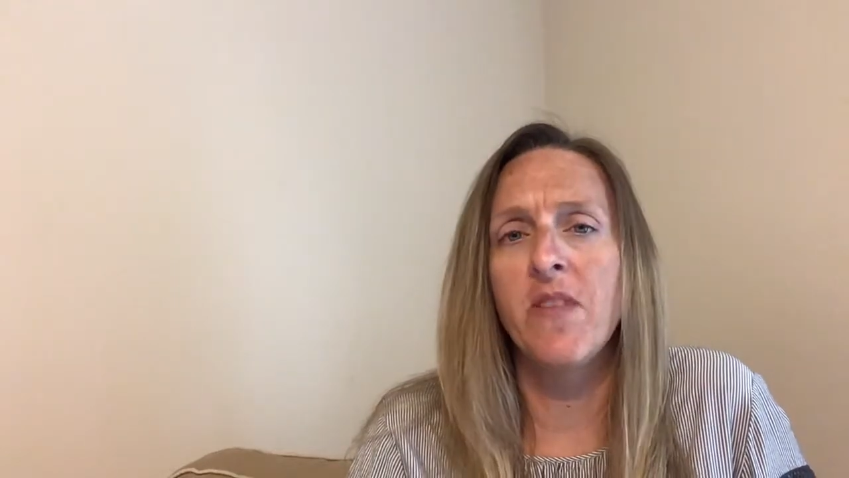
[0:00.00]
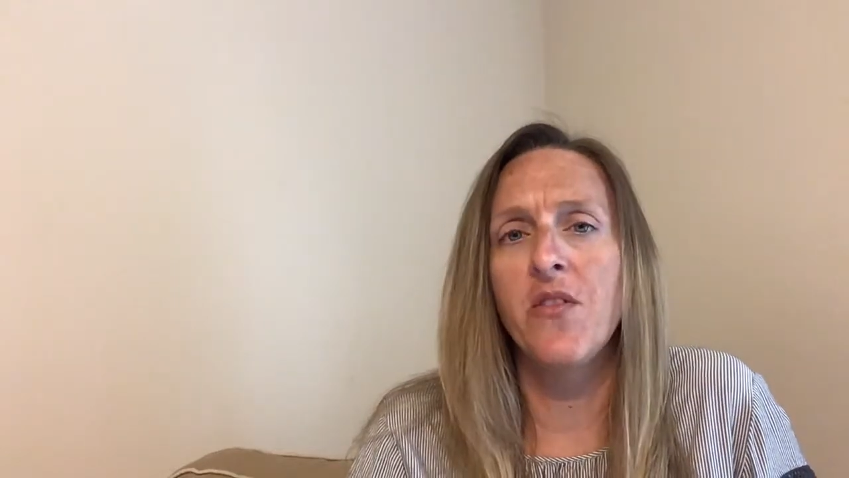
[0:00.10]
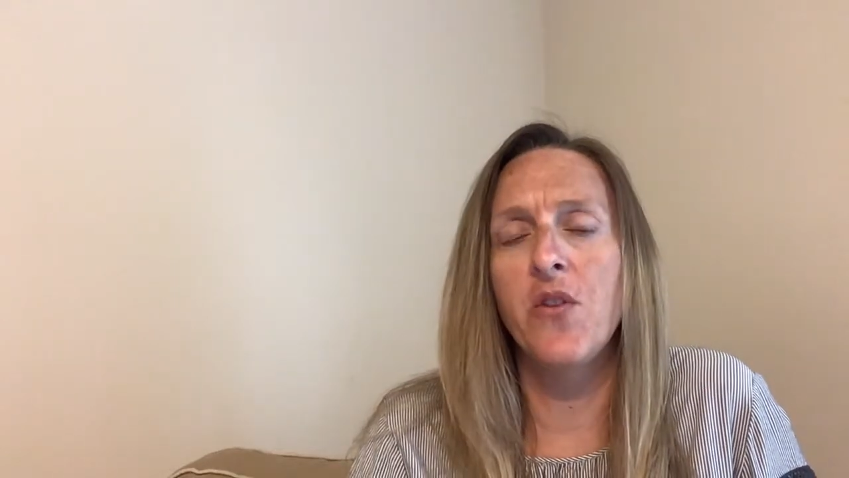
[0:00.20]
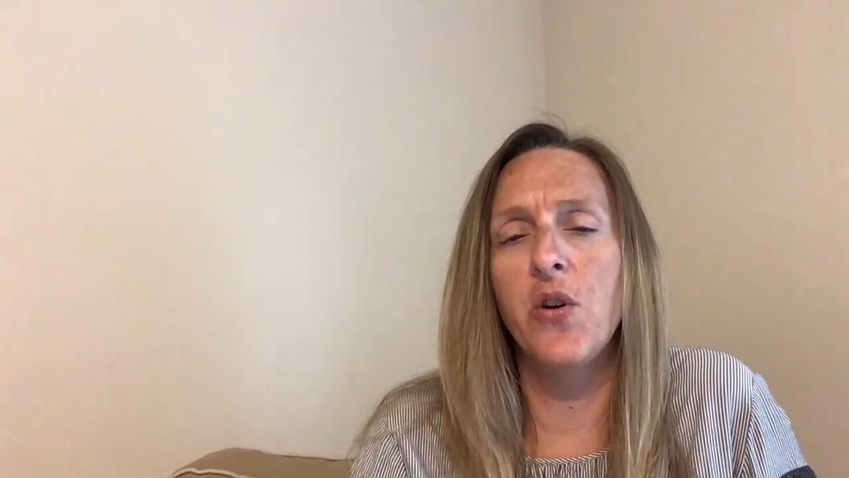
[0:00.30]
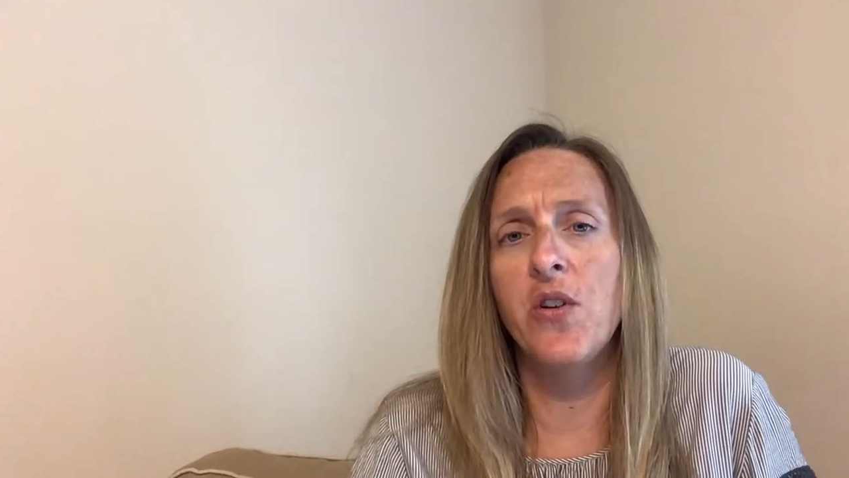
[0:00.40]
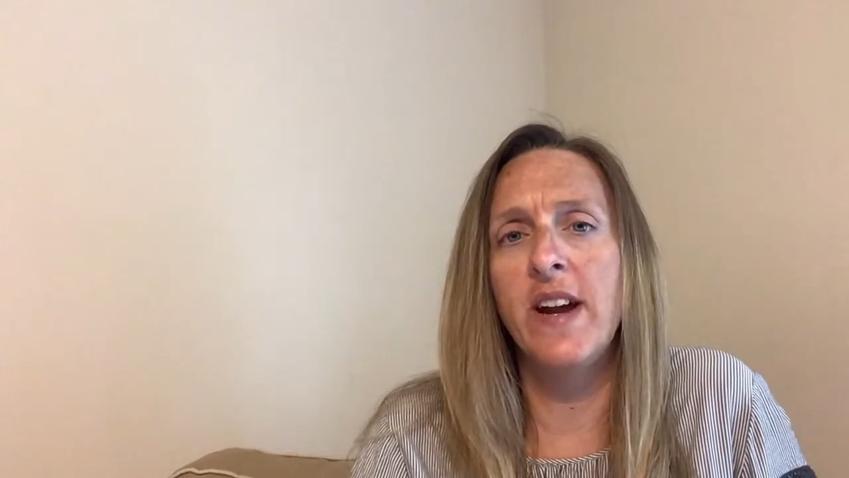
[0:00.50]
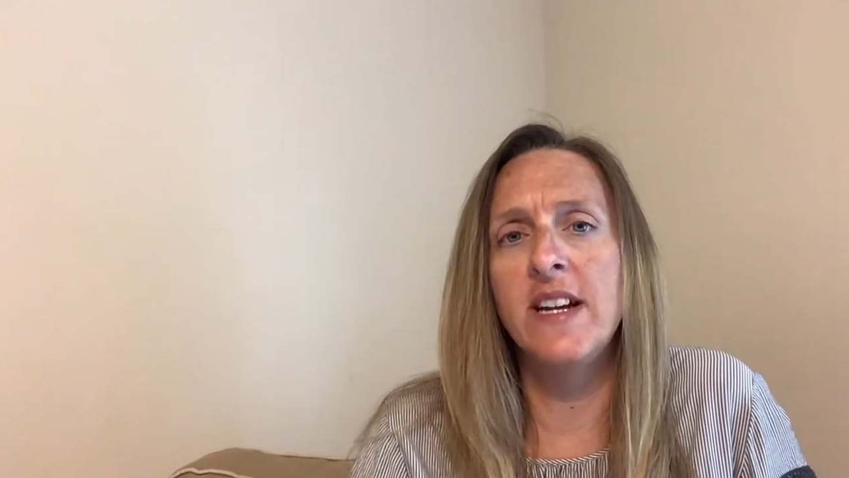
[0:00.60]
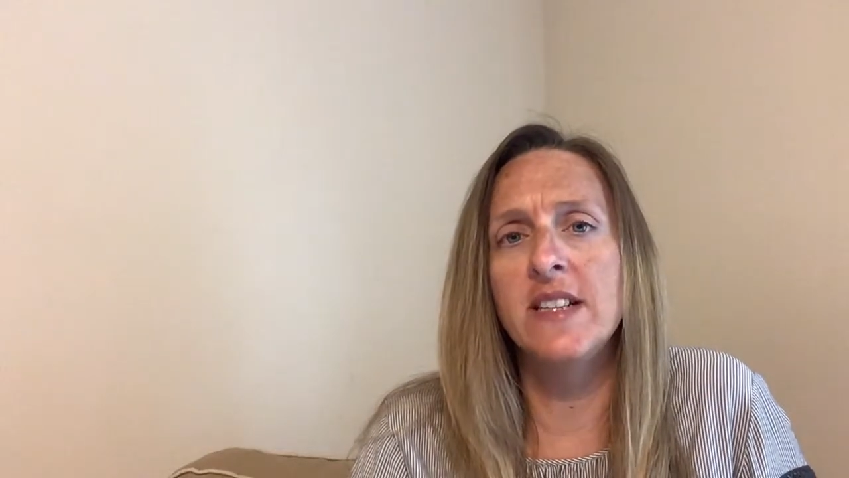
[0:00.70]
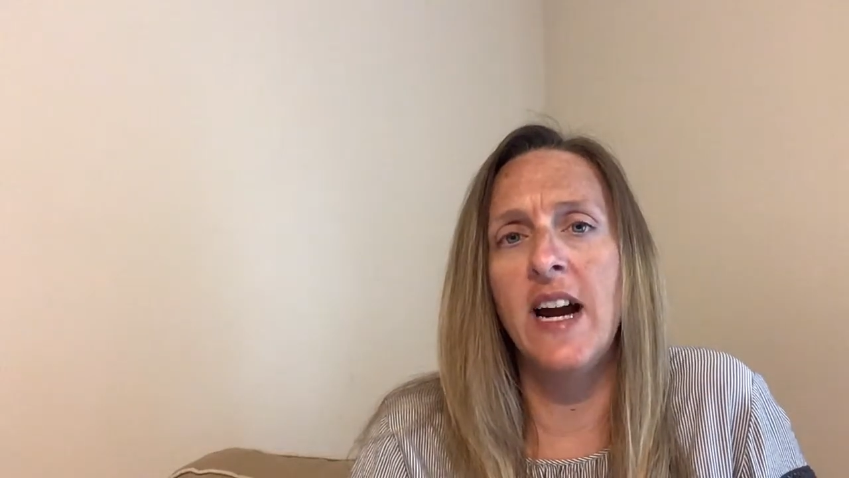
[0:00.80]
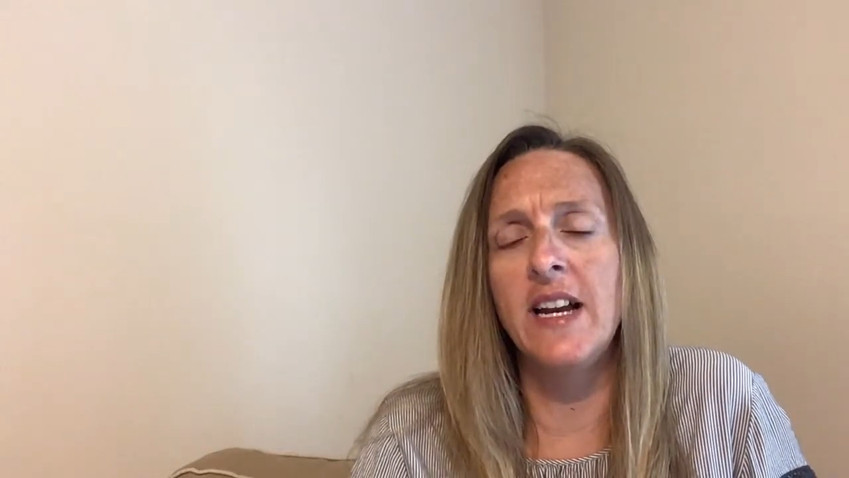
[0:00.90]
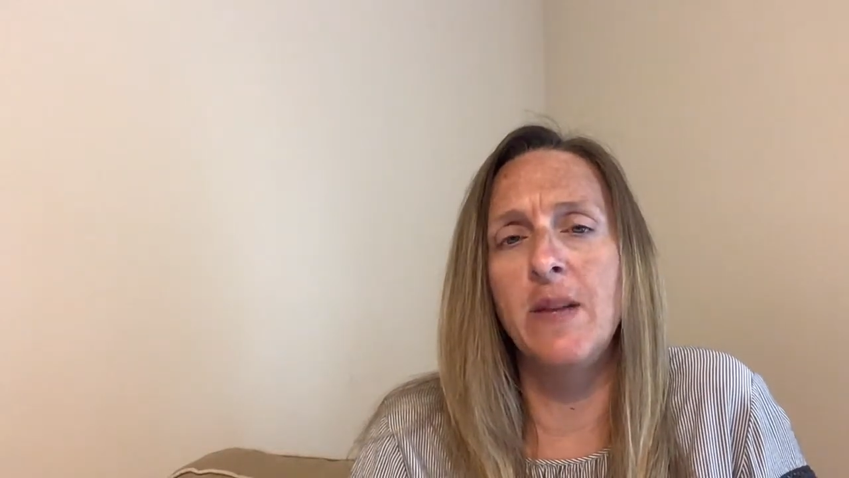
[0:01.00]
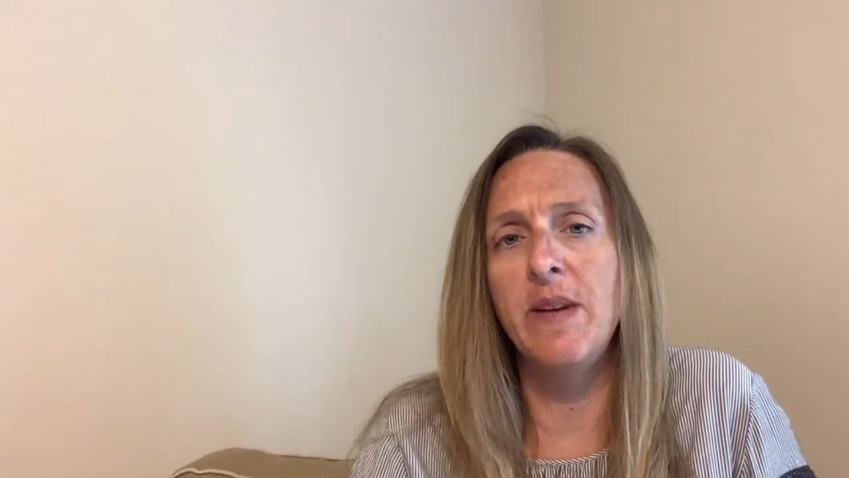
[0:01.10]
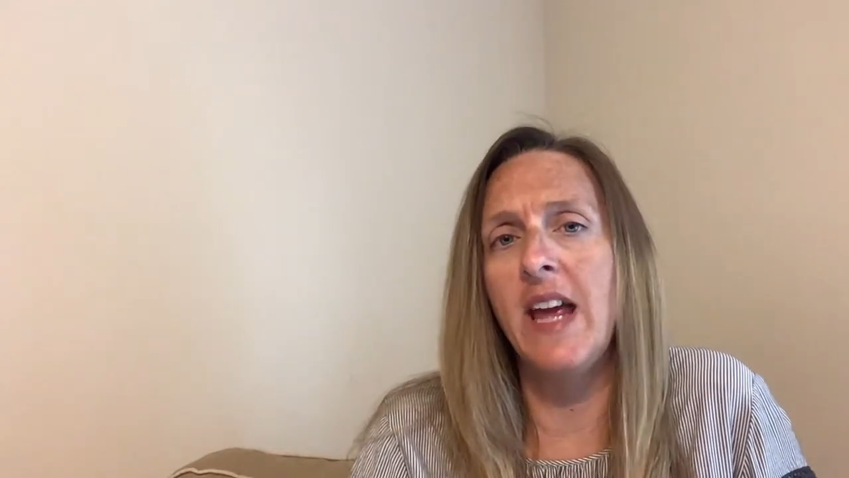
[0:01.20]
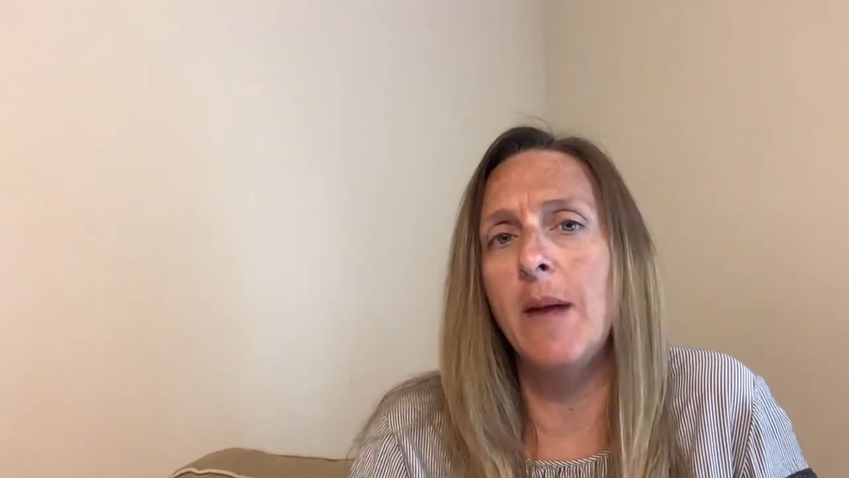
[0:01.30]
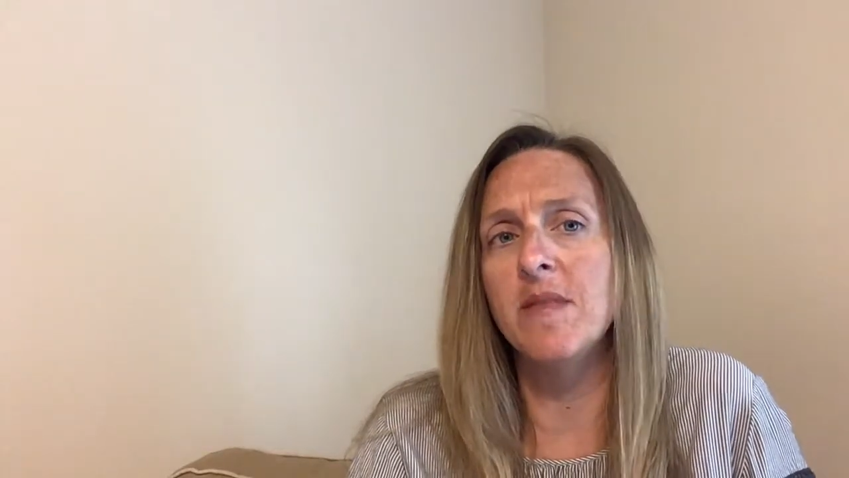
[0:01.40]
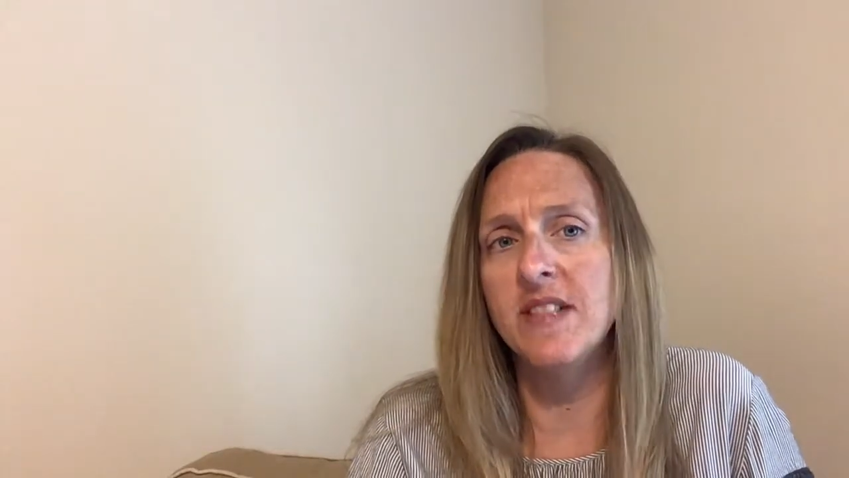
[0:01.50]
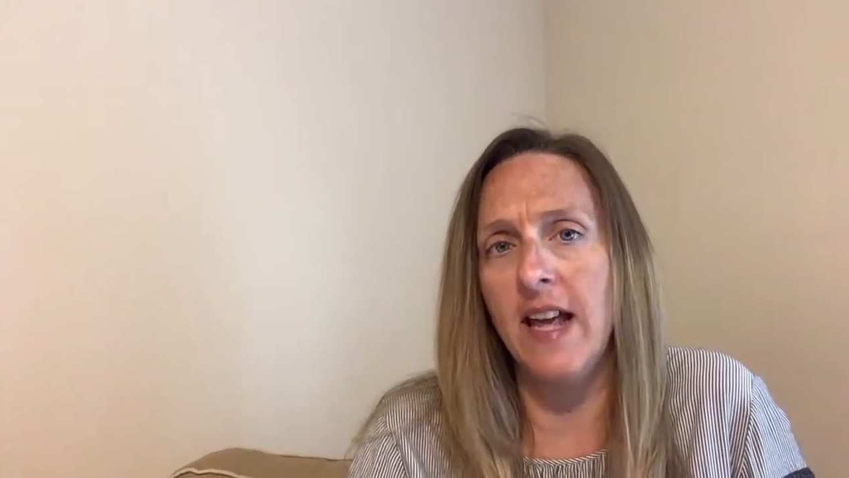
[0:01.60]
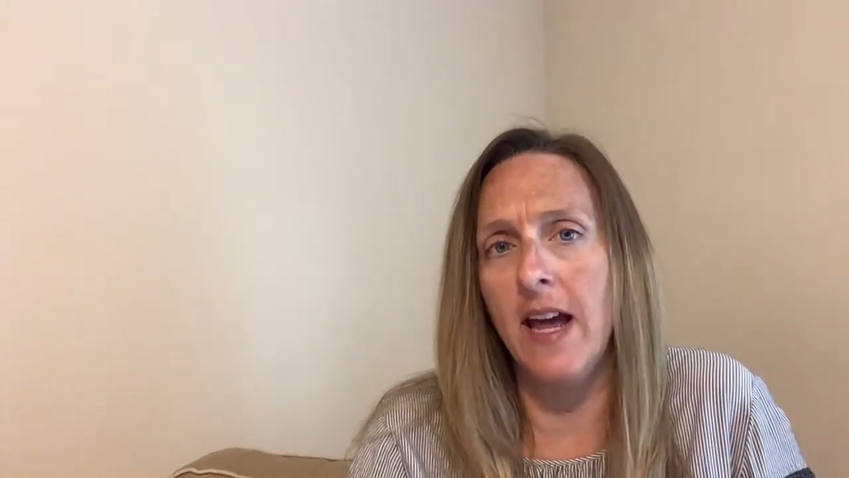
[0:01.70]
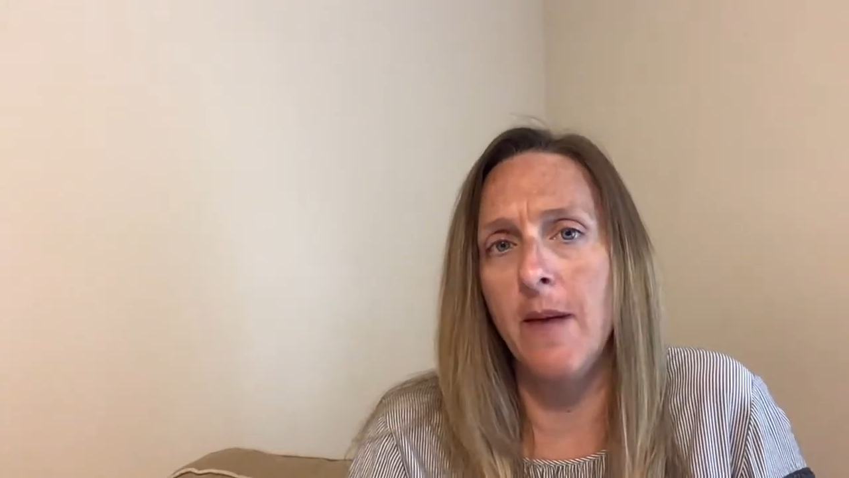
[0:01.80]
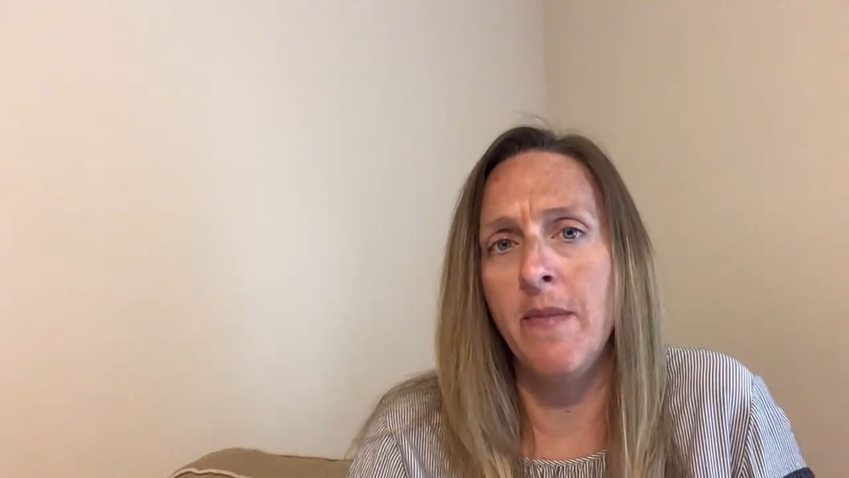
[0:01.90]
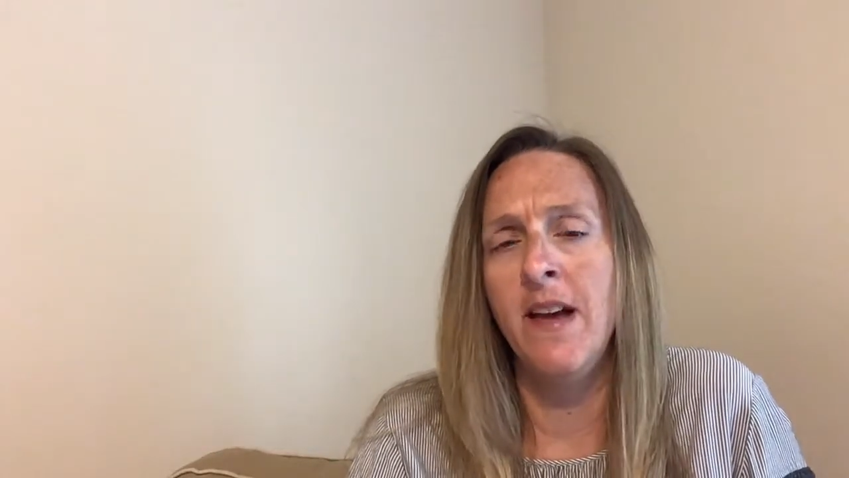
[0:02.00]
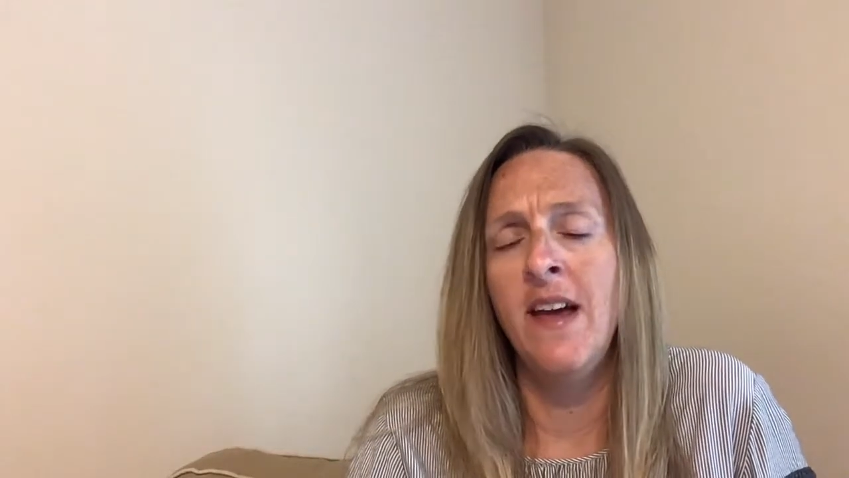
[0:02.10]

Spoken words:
So her anxiety became Sam.